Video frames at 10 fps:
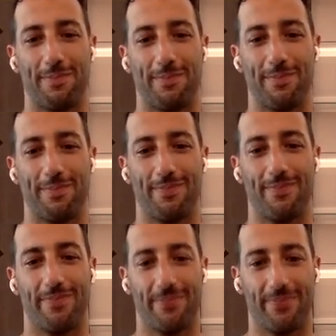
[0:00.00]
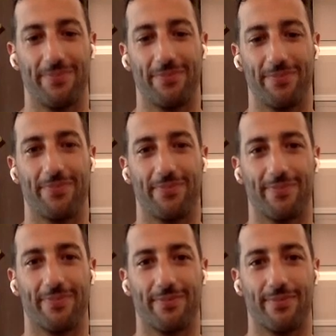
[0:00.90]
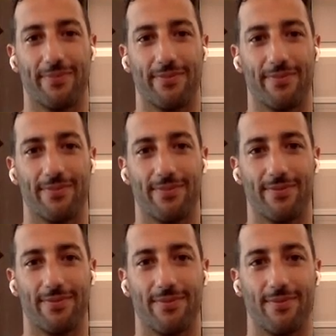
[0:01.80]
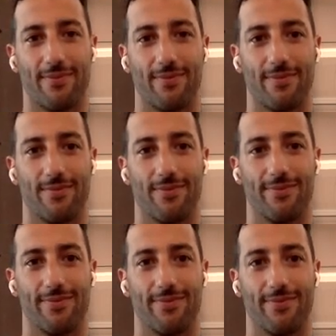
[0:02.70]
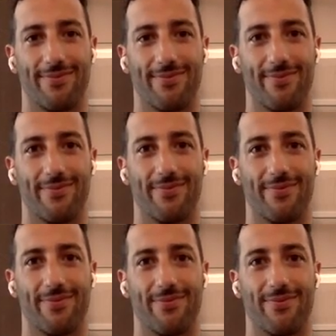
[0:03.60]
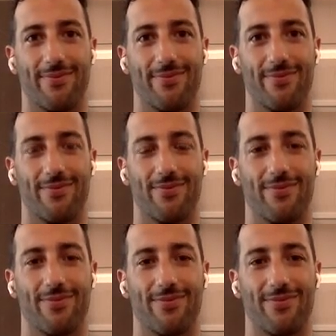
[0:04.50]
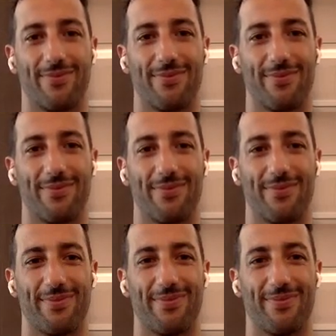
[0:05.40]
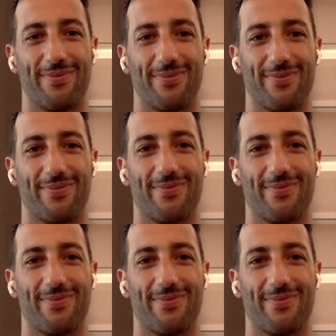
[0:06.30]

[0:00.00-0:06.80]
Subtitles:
(not speaking)